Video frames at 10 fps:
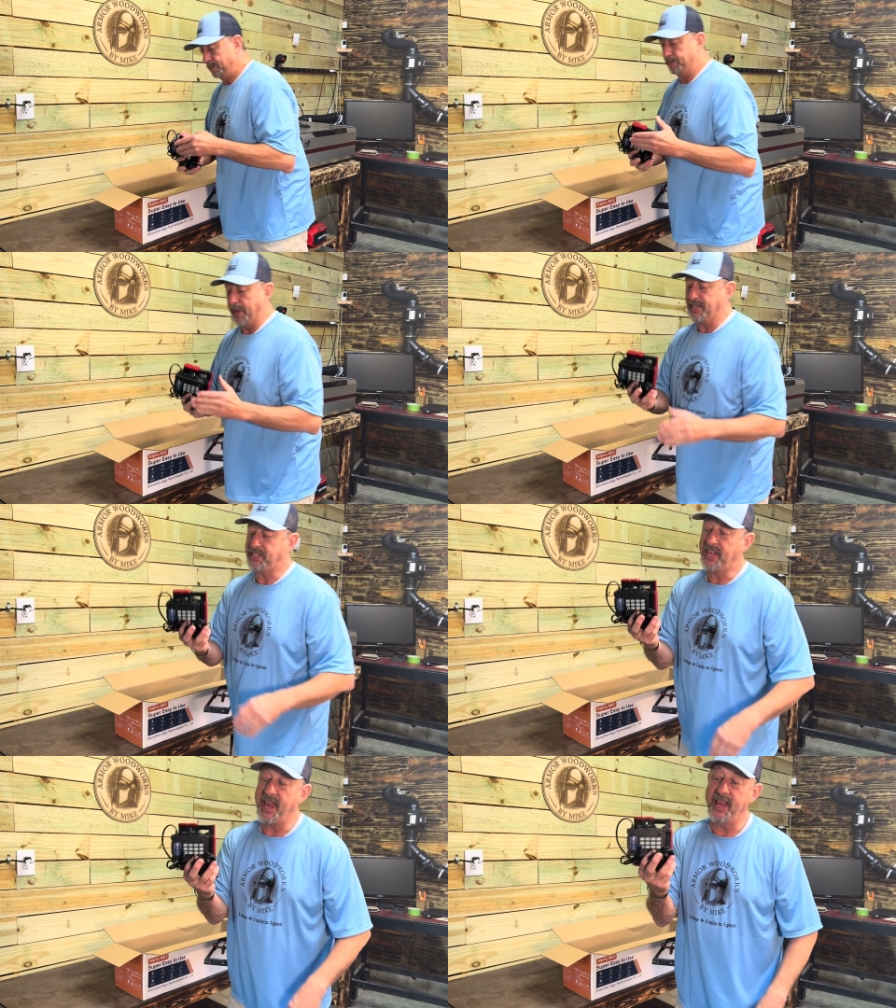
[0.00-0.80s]
Bet
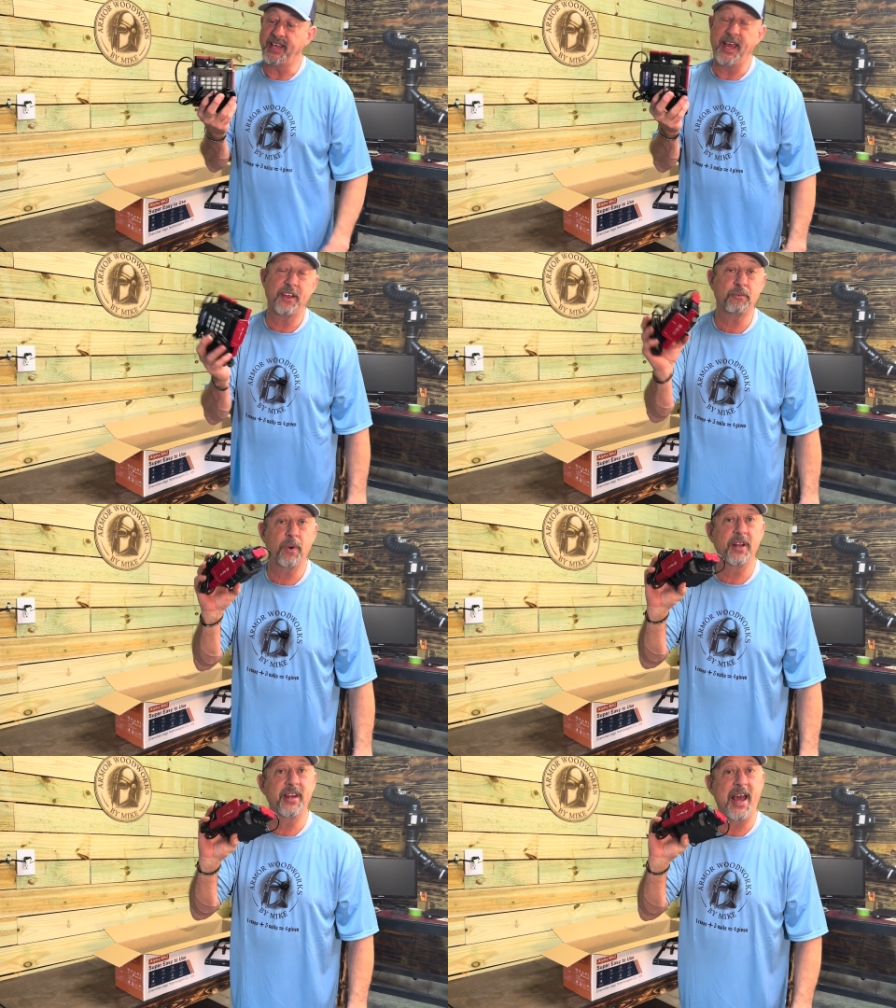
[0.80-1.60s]
you can't guess
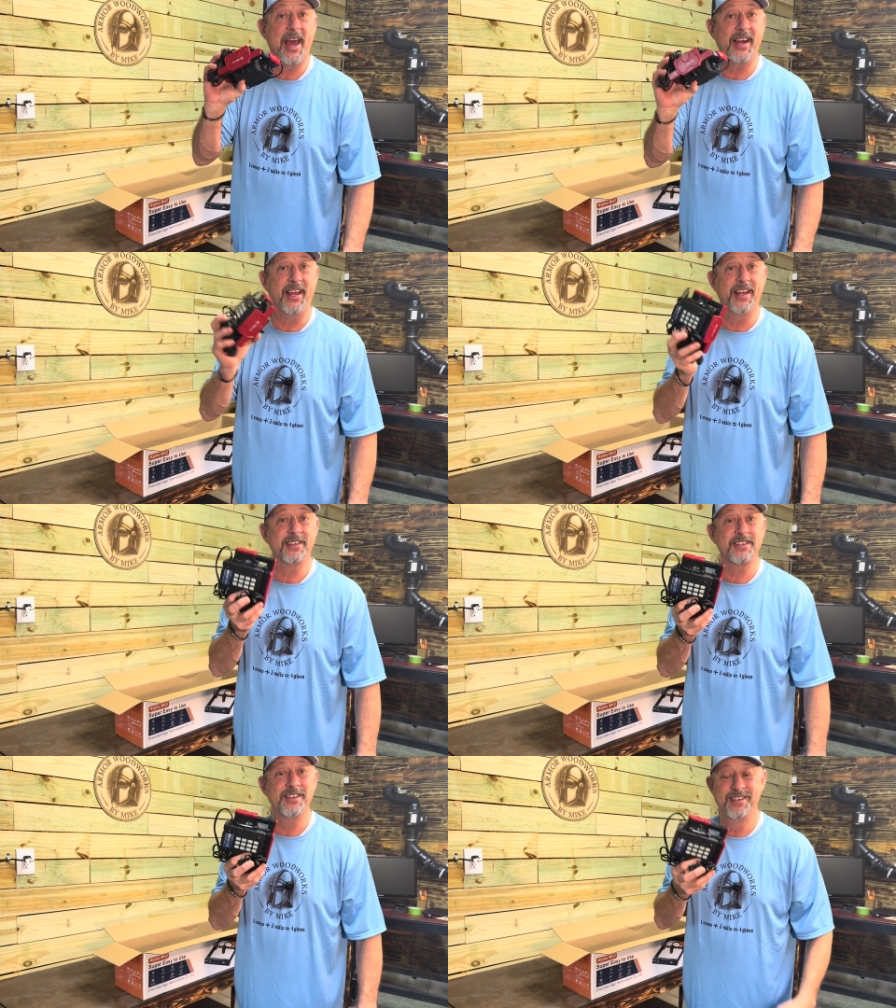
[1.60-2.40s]
what that
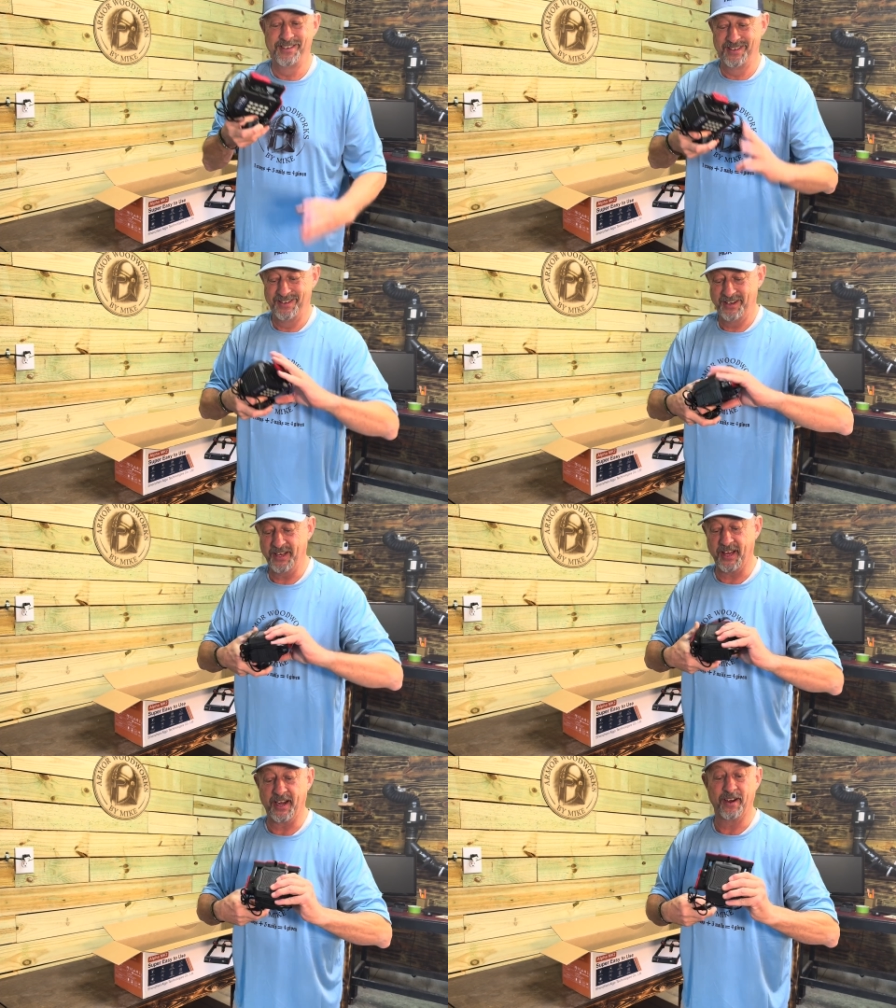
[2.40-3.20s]
is. Look
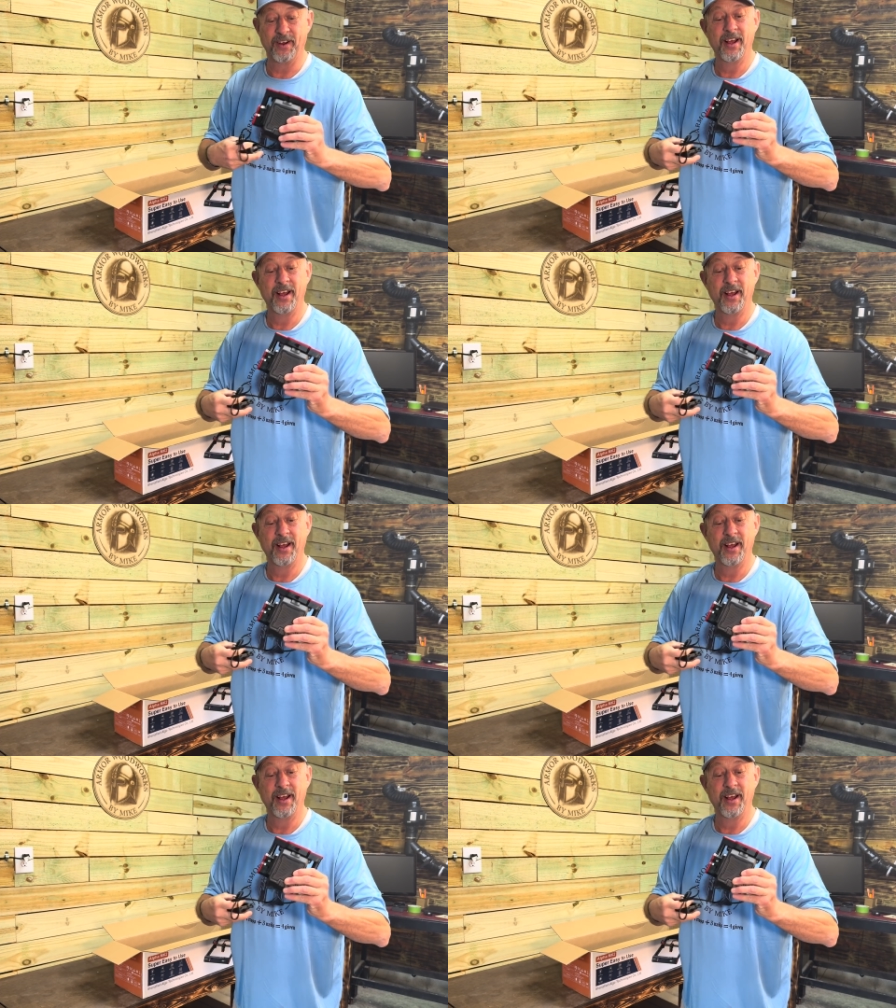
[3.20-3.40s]
at there.